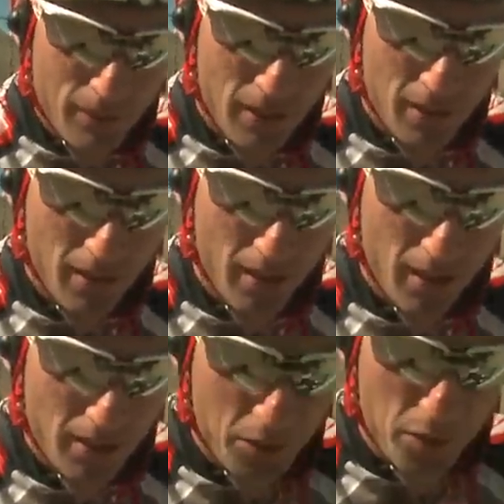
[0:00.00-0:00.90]
I think uh,
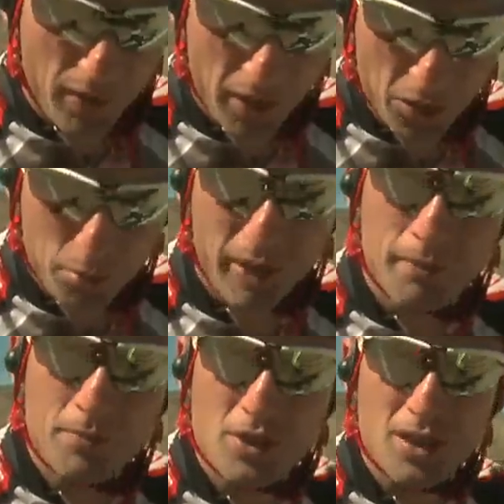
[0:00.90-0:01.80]
I think we've got a good
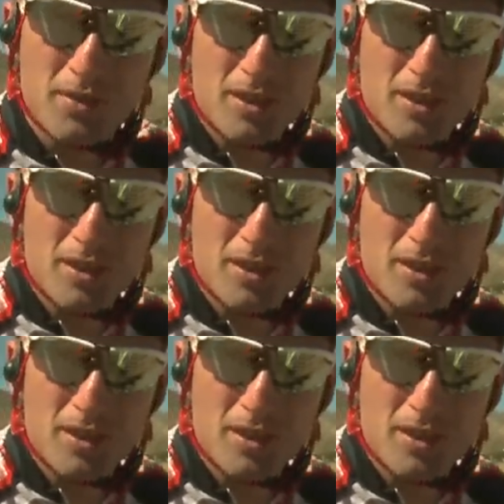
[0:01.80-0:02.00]
plan. So.